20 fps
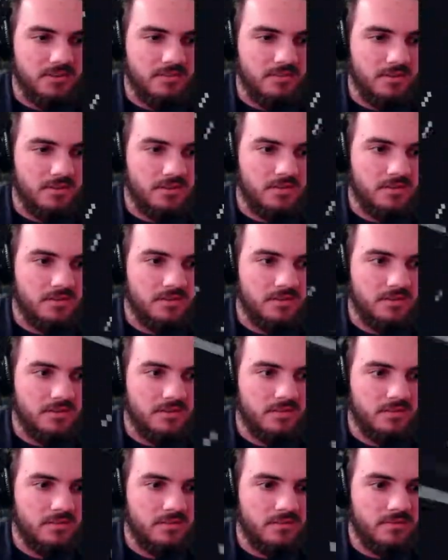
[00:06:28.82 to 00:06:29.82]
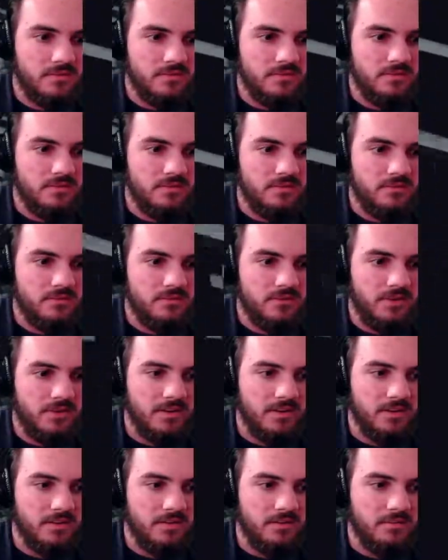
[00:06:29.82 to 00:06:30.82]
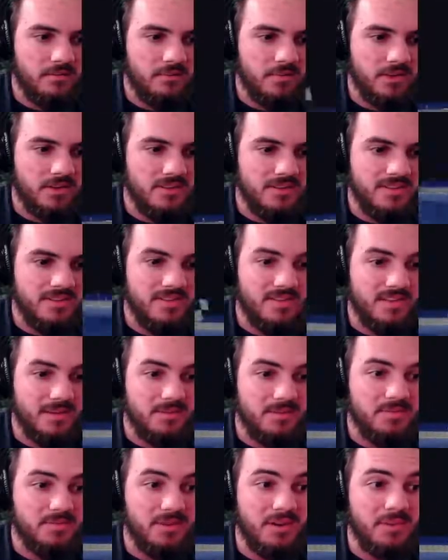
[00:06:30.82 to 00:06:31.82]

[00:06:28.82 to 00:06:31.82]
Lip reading: What? Where did he? Oh, probably this zombie's probably